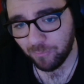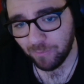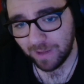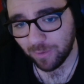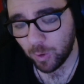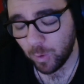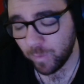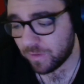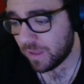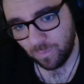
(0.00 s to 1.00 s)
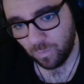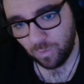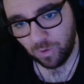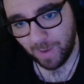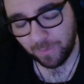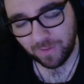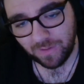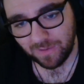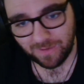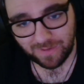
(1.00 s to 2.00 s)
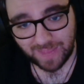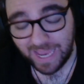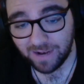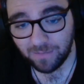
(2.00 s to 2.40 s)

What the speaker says: release clause, who else is staying?